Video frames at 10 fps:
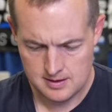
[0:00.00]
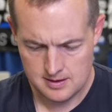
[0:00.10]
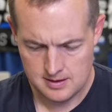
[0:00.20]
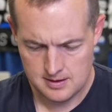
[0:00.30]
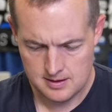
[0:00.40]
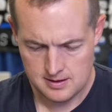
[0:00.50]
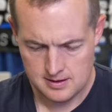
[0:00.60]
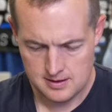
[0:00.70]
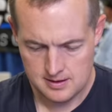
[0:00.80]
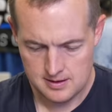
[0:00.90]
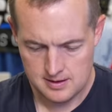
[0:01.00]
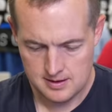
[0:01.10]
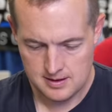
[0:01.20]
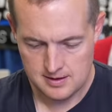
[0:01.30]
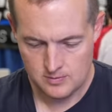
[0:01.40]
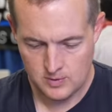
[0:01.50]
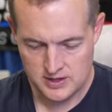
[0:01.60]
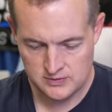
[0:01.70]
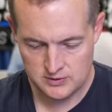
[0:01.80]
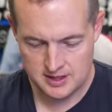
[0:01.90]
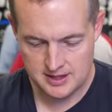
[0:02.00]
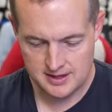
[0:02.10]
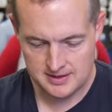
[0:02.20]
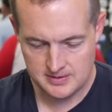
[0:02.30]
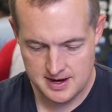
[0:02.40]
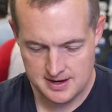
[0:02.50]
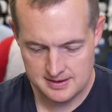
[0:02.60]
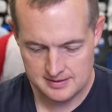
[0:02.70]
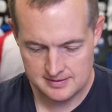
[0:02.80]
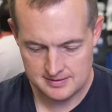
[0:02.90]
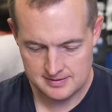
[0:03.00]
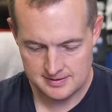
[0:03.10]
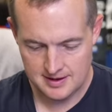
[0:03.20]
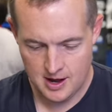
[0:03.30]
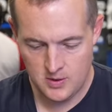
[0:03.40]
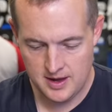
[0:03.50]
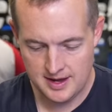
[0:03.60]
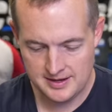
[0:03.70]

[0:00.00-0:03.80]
Came to UF in '96. West Virginia, that's right. Yeah. Oh yeah,